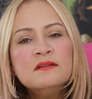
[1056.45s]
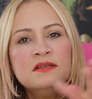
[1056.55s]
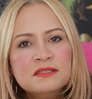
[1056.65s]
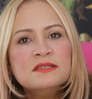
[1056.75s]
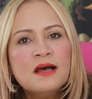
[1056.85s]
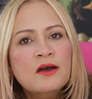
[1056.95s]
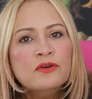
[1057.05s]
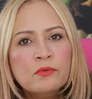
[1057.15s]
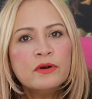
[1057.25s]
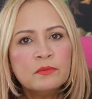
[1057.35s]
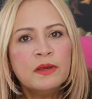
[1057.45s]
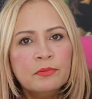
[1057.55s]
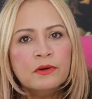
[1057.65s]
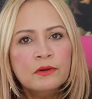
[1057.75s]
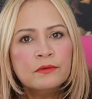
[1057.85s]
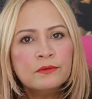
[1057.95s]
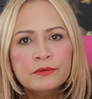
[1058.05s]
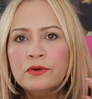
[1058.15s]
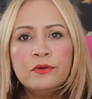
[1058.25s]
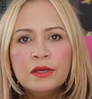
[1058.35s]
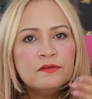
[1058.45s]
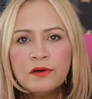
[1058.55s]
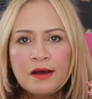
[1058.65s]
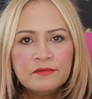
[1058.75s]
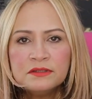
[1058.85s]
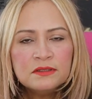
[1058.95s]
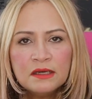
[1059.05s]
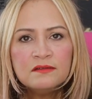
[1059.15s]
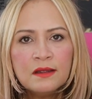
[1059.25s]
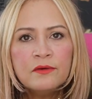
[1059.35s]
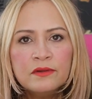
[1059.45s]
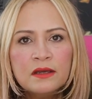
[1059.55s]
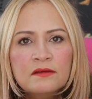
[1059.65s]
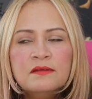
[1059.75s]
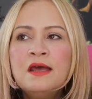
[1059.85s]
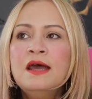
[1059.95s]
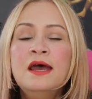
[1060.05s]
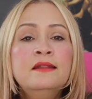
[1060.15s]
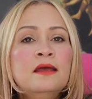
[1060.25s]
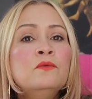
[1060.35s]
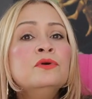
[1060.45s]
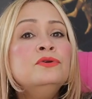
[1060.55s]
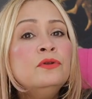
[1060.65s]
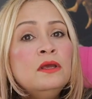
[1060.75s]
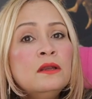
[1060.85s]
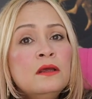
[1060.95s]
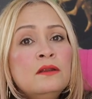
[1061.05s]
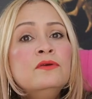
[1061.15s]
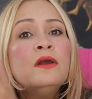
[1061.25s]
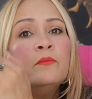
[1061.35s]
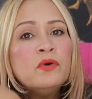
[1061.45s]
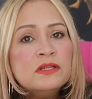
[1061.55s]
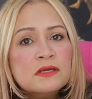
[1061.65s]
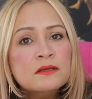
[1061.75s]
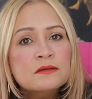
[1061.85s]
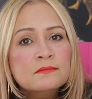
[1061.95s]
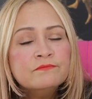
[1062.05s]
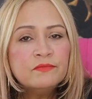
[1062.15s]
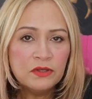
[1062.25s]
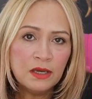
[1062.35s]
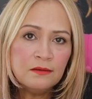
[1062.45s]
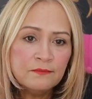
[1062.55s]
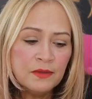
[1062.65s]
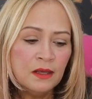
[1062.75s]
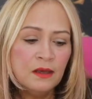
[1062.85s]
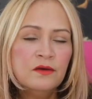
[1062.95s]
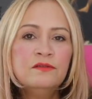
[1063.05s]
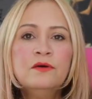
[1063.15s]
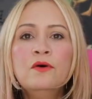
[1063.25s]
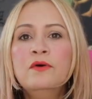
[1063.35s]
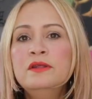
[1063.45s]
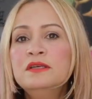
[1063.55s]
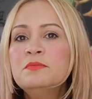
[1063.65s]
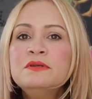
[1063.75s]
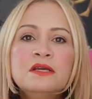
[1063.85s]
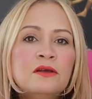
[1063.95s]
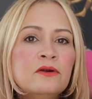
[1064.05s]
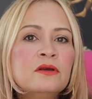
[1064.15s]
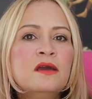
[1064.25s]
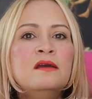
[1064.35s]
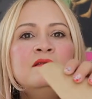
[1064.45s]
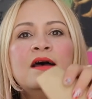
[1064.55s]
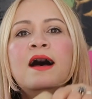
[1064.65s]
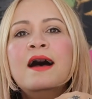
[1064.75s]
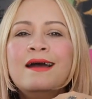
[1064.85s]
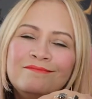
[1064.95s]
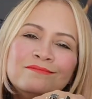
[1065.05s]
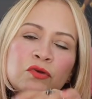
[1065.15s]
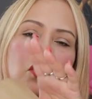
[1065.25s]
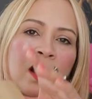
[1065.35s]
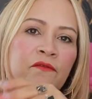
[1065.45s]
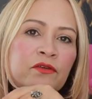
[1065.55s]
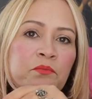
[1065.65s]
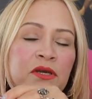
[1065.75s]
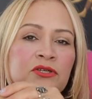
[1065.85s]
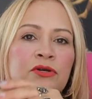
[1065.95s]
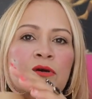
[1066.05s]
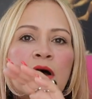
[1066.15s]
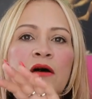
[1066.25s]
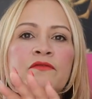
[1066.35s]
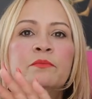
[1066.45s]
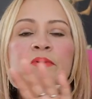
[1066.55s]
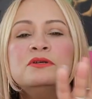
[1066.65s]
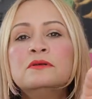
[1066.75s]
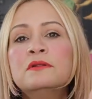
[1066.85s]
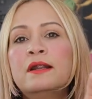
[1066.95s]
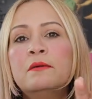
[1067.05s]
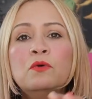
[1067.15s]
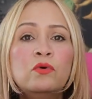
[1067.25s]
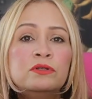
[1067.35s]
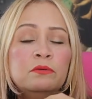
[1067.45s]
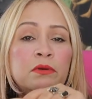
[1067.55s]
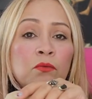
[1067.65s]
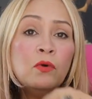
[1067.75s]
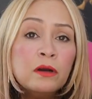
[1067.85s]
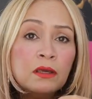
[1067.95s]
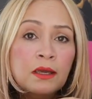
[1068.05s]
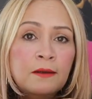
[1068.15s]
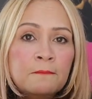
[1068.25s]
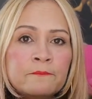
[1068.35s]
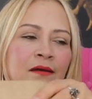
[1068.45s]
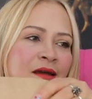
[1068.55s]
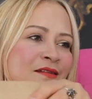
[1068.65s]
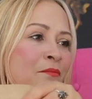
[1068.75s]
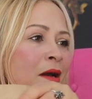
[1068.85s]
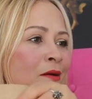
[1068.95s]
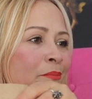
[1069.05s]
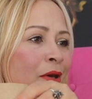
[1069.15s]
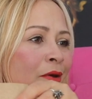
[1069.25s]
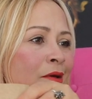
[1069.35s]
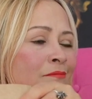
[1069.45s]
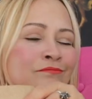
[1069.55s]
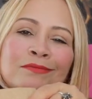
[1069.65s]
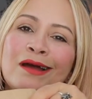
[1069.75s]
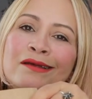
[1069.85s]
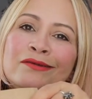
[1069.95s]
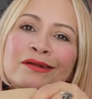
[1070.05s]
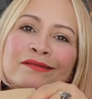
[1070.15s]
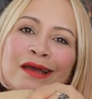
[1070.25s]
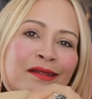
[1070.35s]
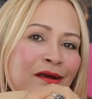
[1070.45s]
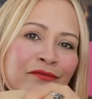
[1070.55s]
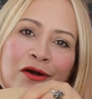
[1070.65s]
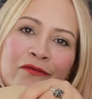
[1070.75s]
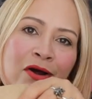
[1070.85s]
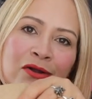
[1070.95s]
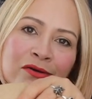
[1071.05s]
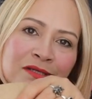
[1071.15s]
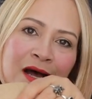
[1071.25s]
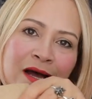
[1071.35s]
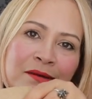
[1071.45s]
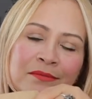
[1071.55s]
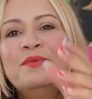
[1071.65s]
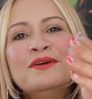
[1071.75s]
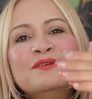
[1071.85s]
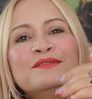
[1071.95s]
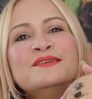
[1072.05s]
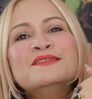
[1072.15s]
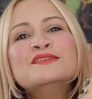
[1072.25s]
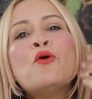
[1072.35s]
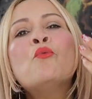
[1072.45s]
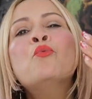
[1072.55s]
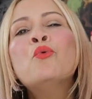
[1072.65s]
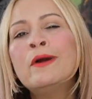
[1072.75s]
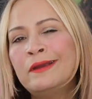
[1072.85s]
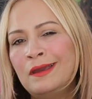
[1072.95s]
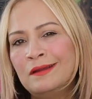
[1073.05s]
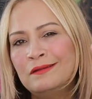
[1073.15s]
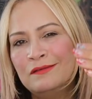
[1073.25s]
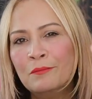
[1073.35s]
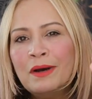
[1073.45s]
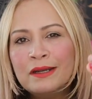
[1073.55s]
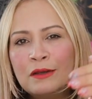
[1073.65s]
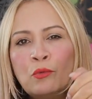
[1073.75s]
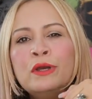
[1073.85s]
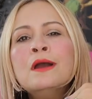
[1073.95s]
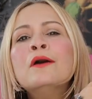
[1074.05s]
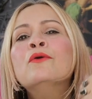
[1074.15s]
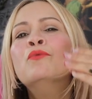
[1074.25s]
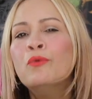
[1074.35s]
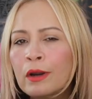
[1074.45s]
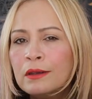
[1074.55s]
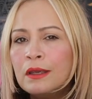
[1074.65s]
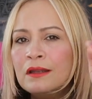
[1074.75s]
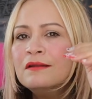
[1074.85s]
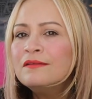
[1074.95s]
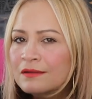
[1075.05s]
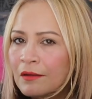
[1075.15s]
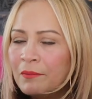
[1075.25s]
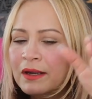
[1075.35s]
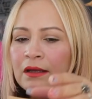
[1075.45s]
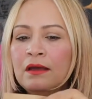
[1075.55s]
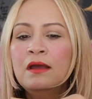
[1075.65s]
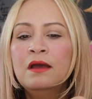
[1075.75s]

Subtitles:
This is how you work people. You need to have these things nowadays. And then when you need it, you can print it. Okay? So in this particular case, I do have the picture of the person that I'm going to be working. It's in my computer. It's going to stay there for a very long time because this is working somebody. We are working somebody.